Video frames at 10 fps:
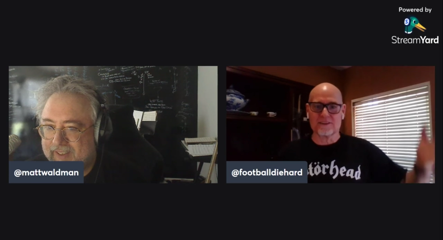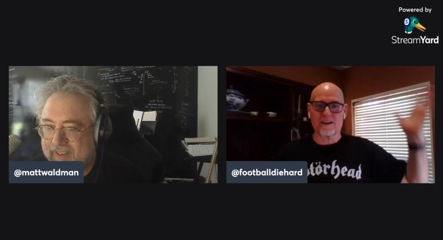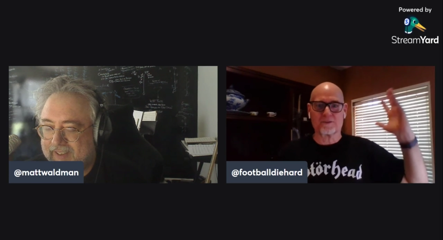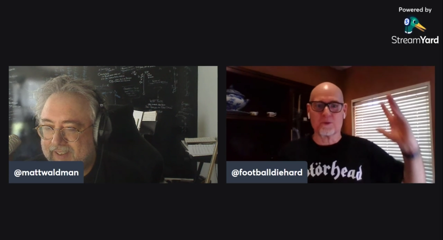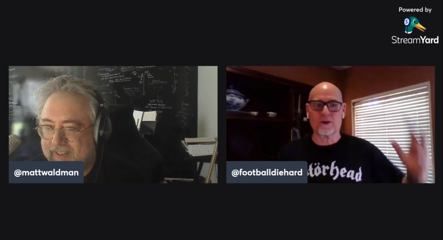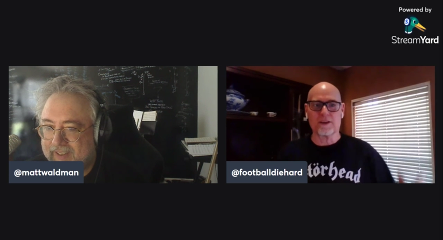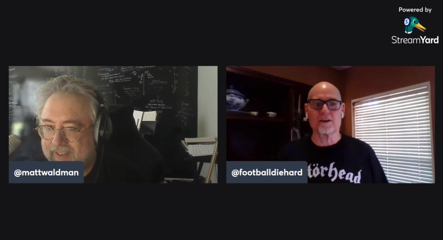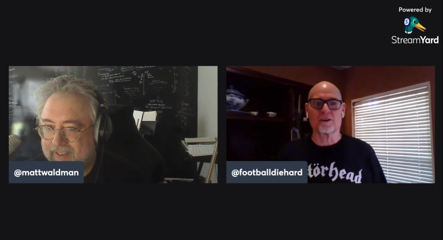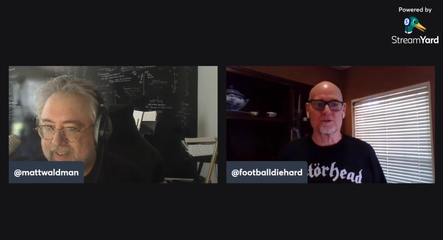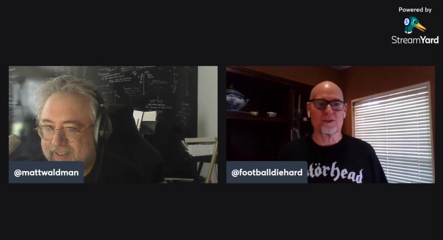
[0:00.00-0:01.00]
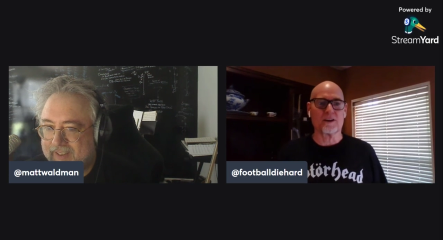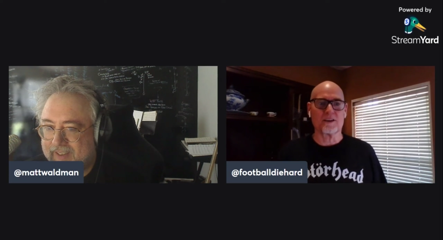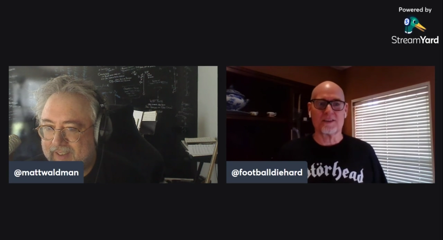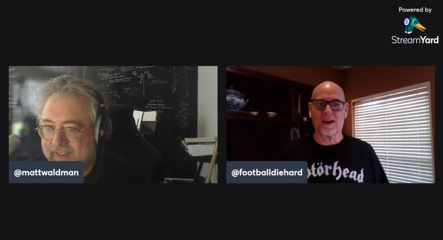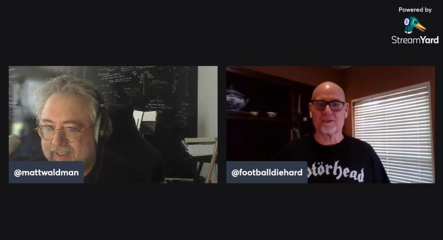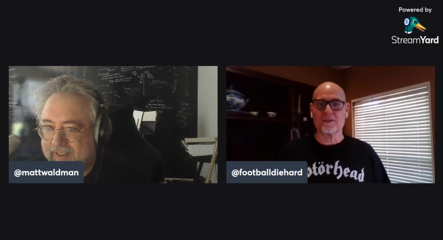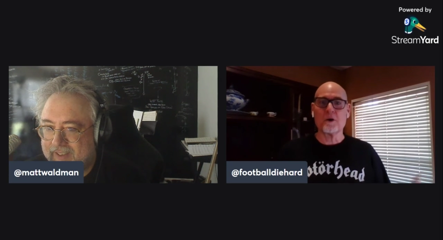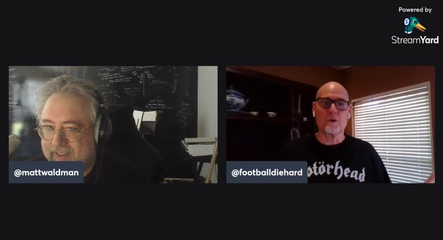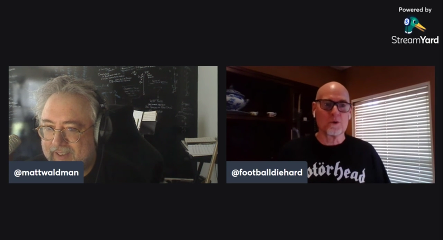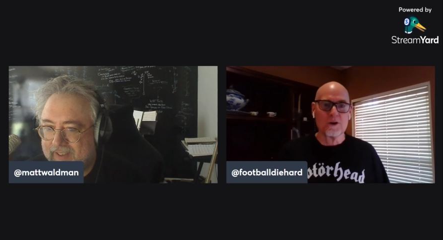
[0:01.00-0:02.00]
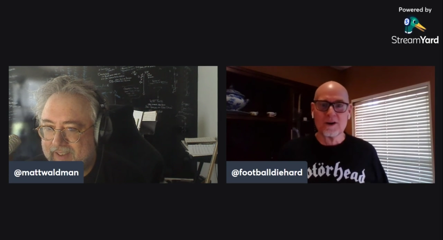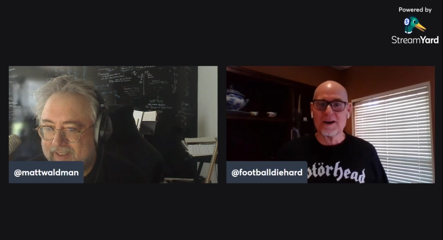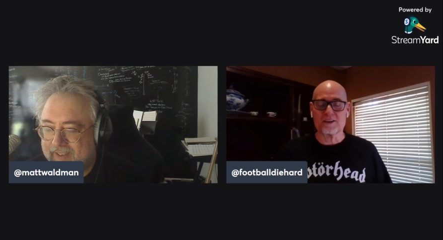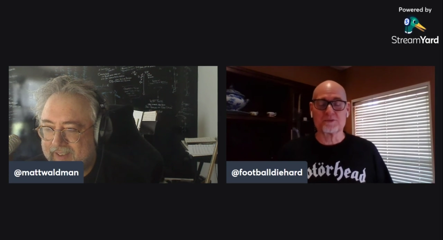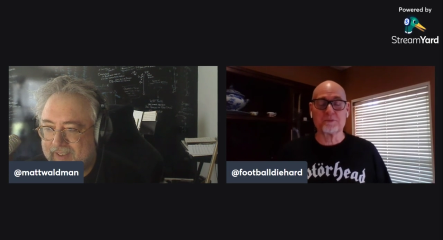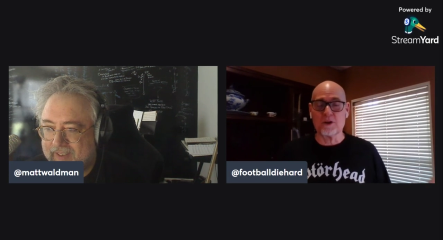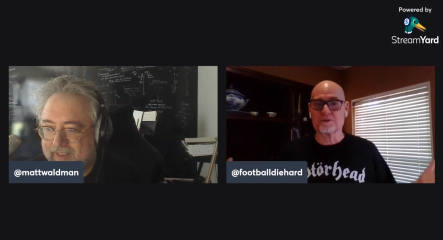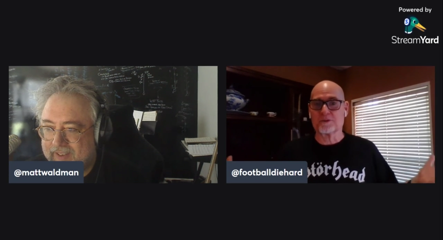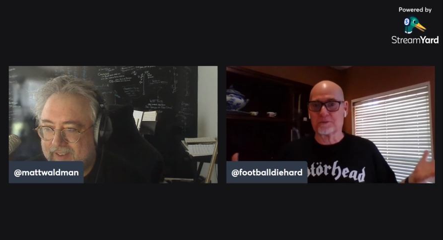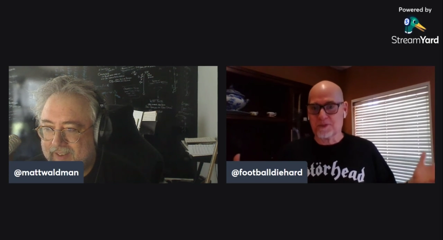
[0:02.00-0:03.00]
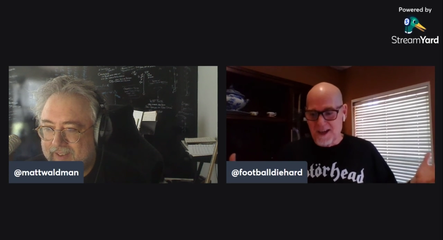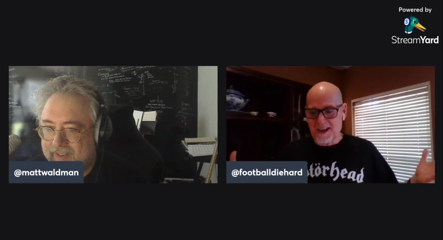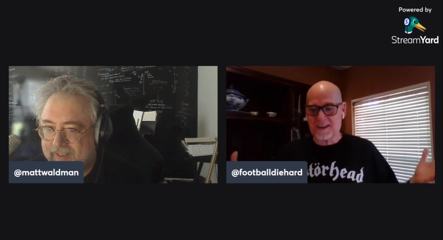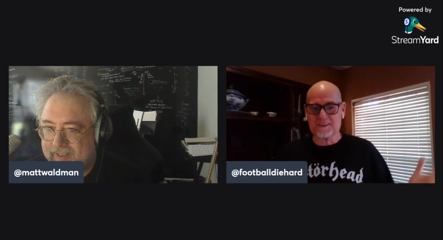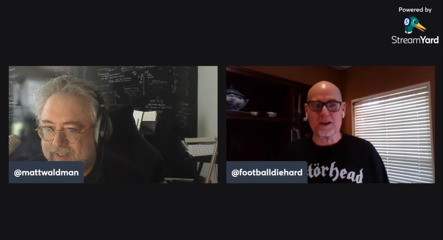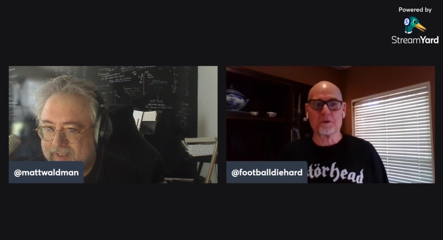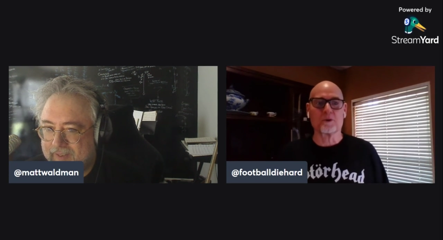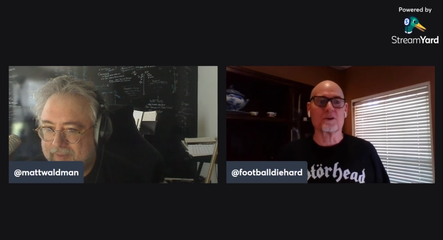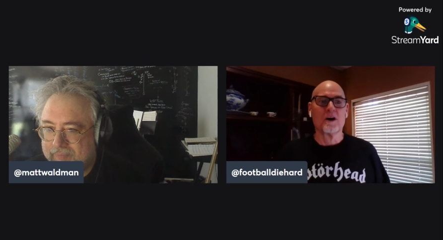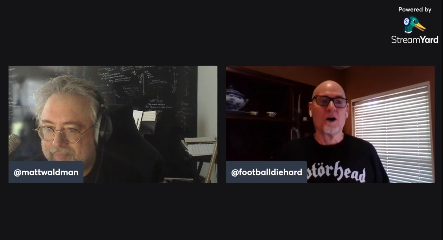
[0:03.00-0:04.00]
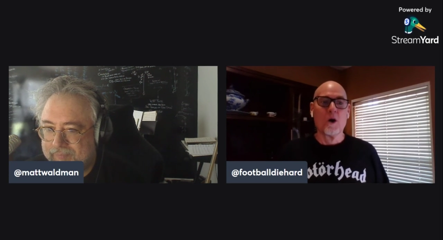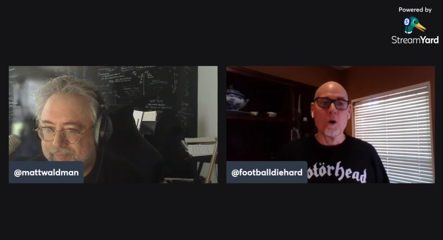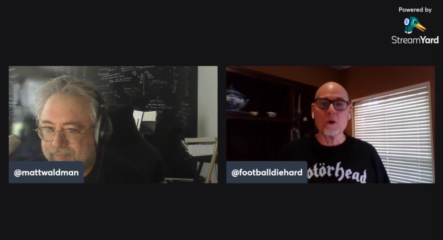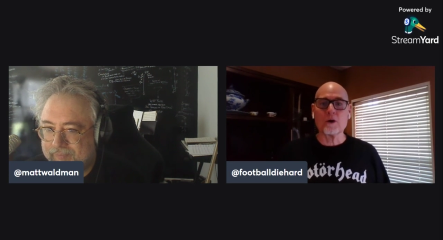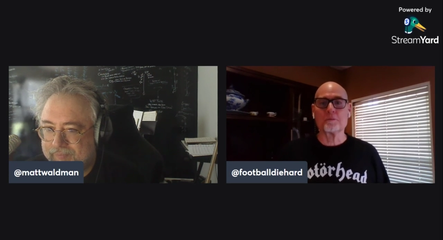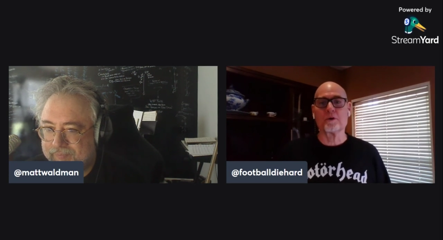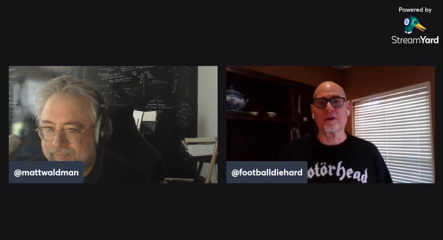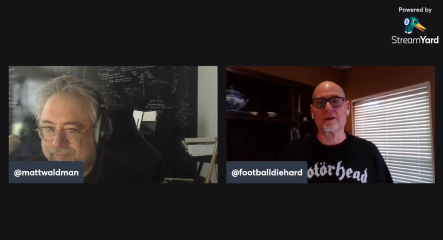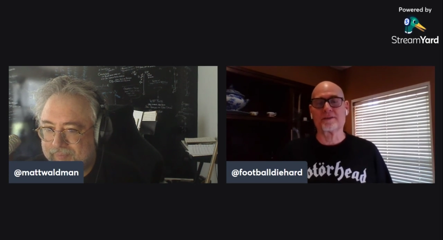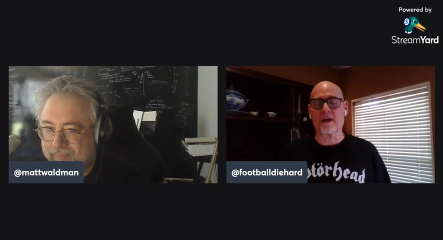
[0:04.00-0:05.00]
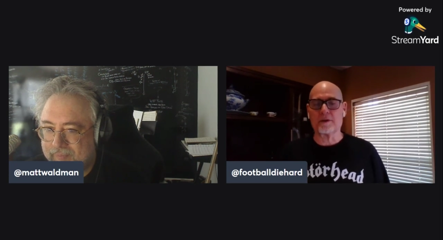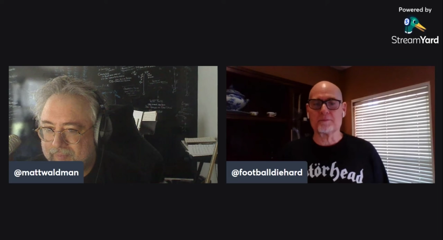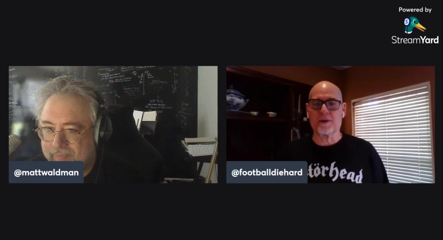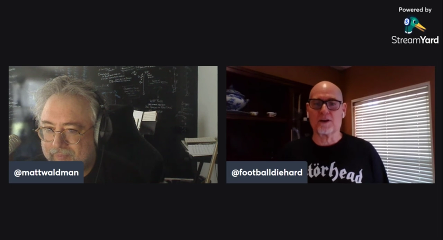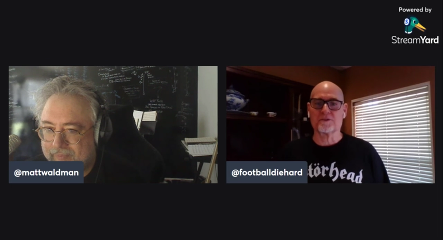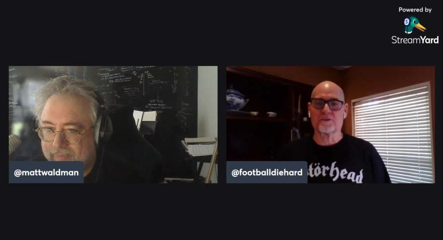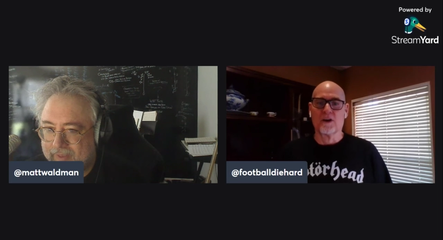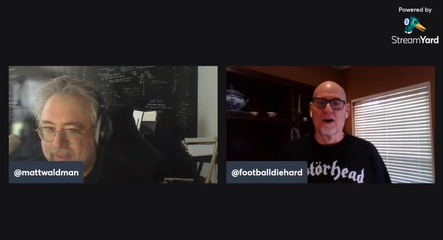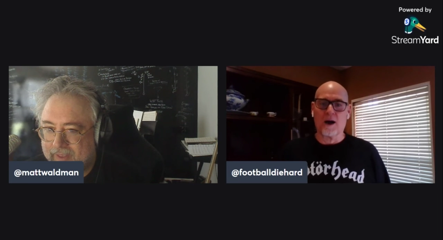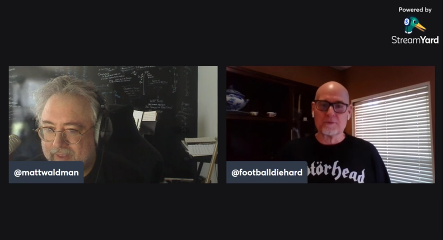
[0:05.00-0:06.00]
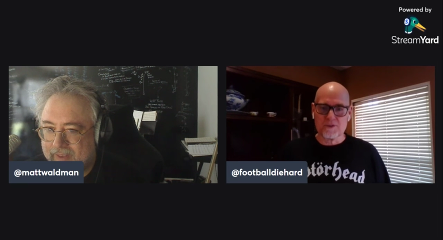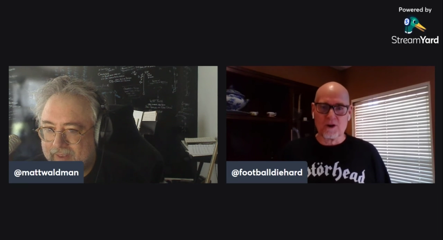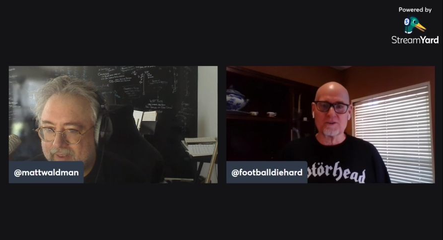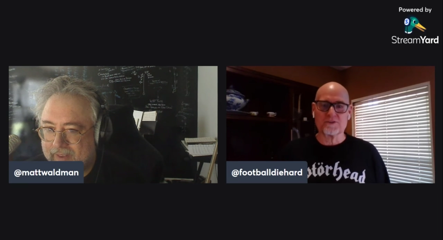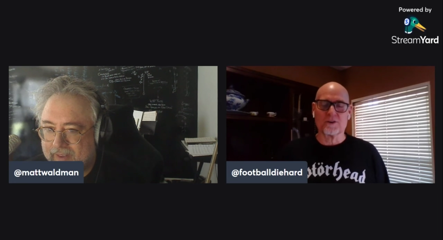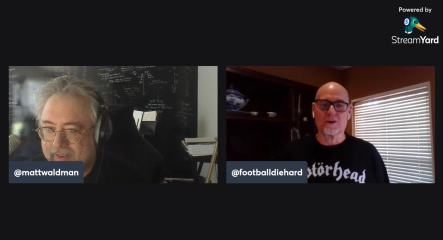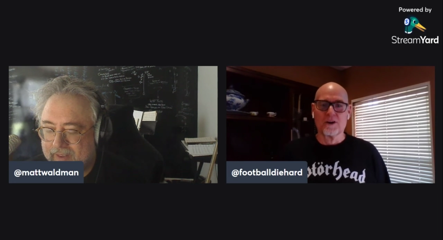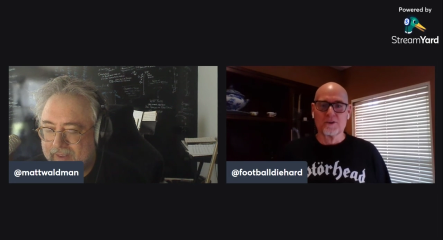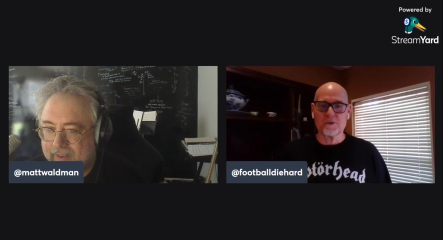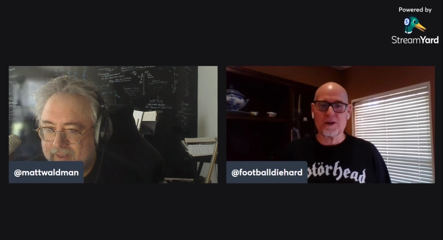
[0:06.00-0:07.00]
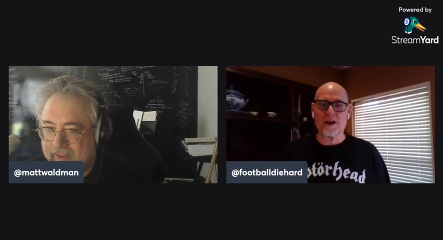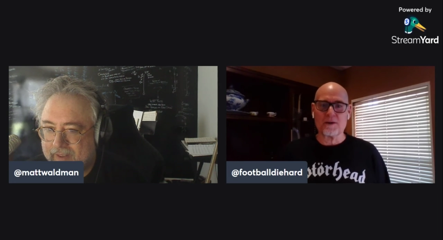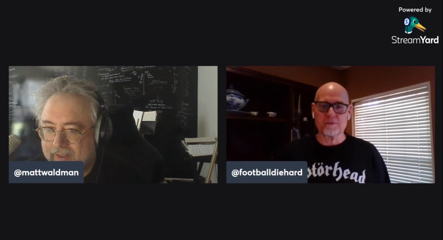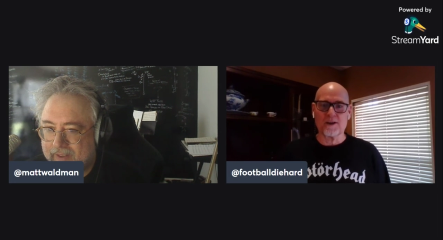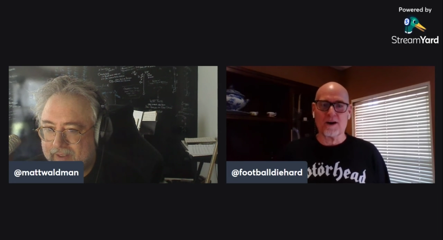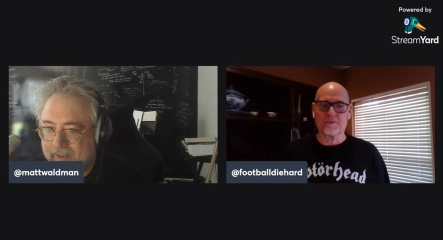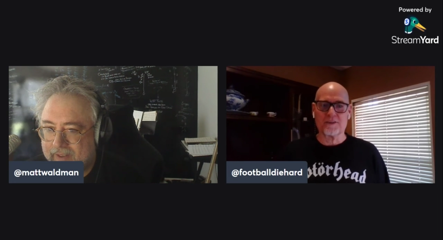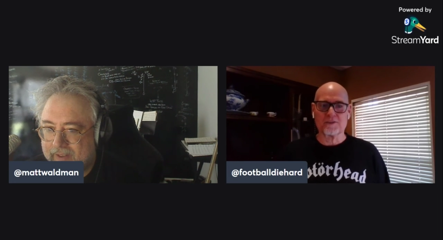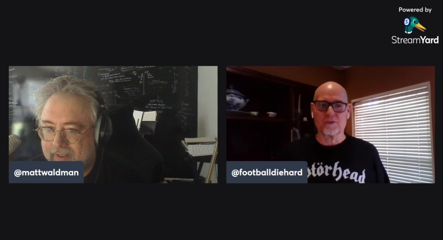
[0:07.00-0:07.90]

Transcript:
Speaker 1: in like twenty years. Uh, they had no explosive plays. They were horrible. And Dameon Pierce, I'm sorry, sir, you cannot play offensive